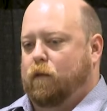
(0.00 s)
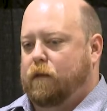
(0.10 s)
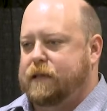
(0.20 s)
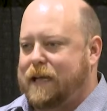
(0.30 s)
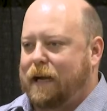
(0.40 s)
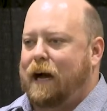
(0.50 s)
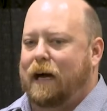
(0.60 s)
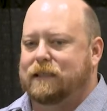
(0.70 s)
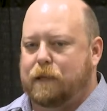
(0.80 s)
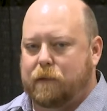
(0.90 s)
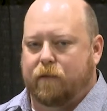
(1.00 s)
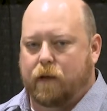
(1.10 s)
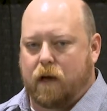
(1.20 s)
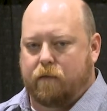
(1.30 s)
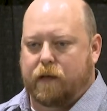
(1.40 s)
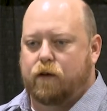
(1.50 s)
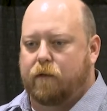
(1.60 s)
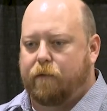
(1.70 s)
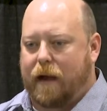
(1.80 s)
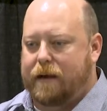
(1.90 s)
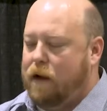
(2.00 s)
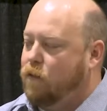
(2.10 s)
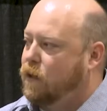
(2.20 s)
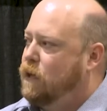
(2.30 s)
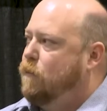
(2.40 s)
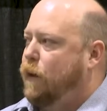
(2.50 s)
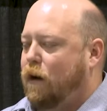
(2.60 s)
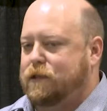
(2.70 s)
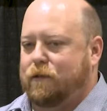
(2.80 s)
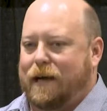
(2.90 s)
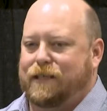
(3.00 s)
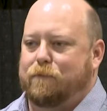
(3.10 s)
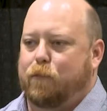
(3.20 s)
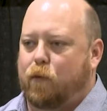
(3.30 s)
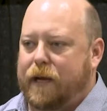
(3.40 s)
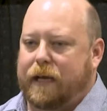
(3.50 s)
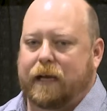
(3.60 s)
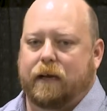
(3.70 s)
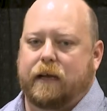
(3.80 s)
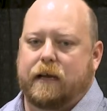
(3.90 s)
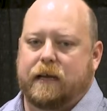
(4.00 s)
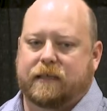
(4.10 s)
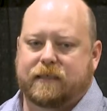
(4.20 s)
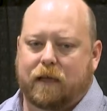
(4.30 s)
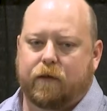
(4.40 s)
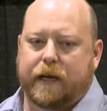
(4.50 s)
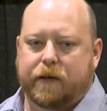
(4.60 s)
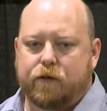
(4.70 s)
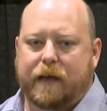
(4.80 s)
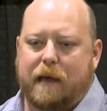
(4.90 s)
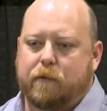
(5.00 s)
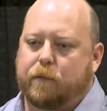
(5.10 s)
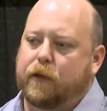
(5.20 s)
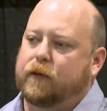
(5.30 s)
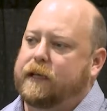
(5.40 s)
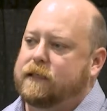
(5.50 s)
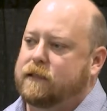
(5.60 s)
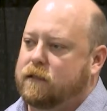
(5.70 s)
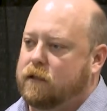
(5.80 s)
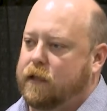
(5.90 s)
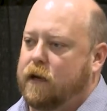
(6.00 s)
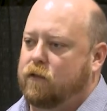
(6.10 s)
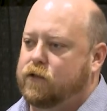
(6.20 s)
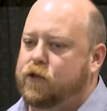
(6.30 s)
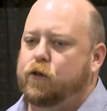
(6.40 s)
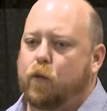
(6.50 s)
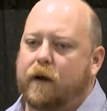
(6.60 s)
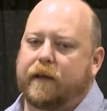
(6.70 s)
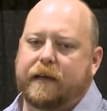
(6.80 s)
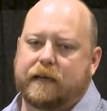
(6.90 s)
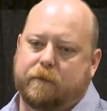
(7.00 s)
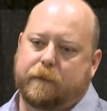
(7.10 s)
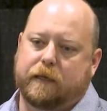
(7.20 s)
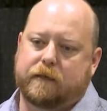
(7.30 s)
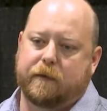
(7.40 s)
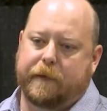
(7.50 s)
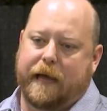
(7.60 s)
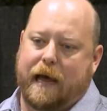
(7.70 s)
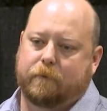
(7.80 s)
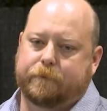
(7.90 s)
this concept of a unified network, but also actually bringing and accelerating new capabilities, to where they need to be at.